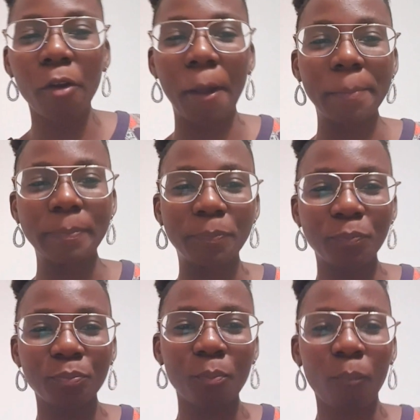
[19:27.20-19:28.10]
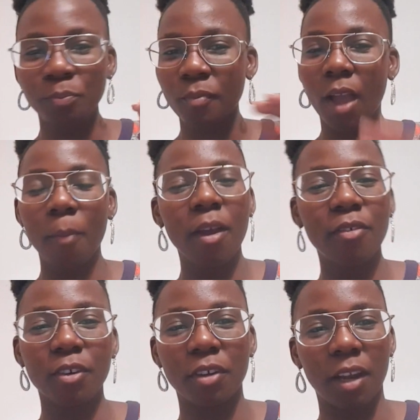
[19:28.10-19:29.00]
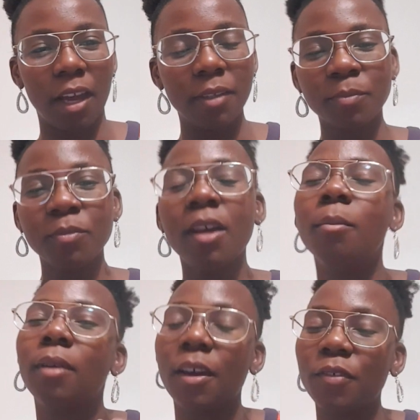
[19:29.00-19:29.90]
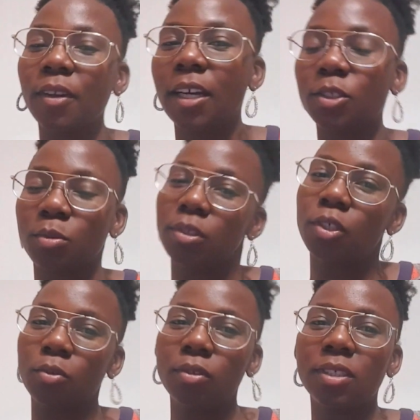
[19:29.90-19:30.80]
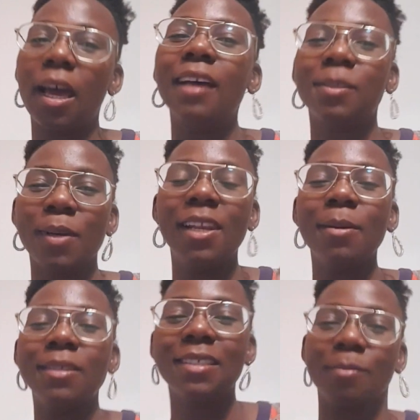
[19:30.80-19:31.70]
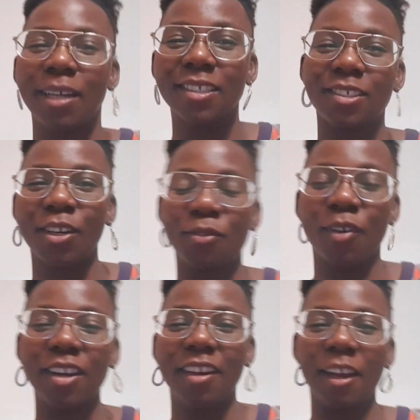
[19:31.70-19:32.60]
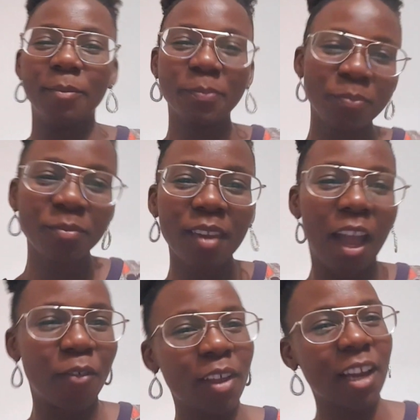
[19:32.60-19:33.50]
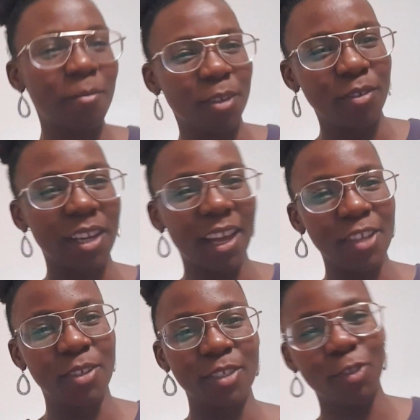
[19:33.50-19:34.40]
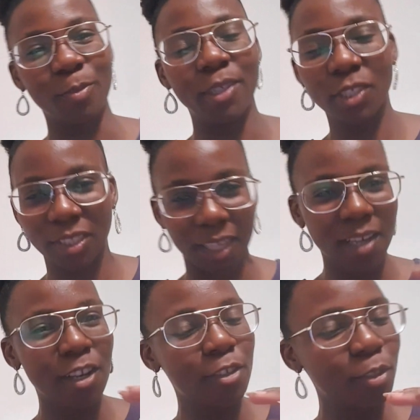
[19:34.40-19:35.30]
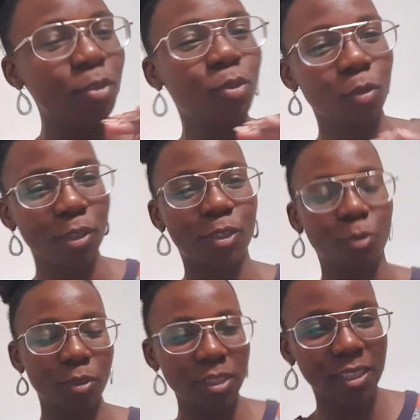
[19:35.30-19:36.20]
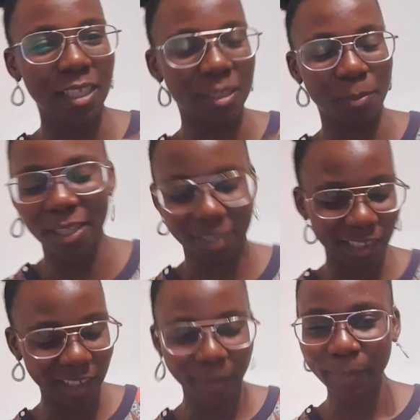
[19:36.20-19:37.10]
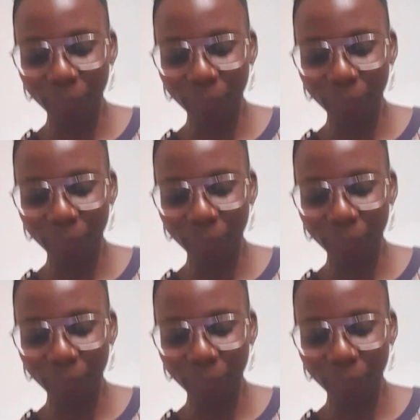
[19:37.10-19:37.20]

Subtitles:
Okay, I'm not even gonna lie, but I feel like soy sauce has been limiting my stir fry game. I feel like I've been relying on it too much because I kind of use soy sauce as a basic.